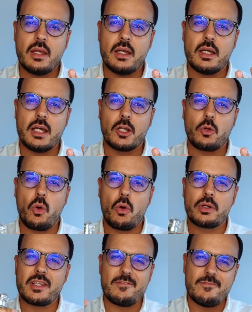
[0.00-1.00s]

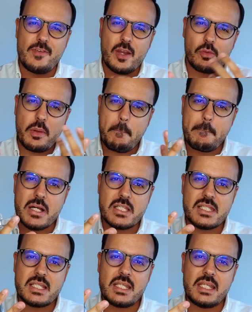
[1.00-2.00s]
accord, and very
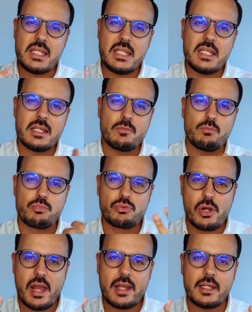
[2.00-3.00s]
musky and
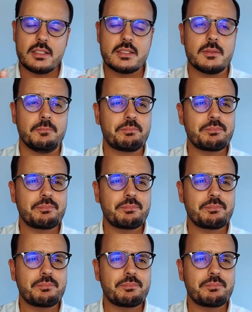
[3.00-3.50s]
bright.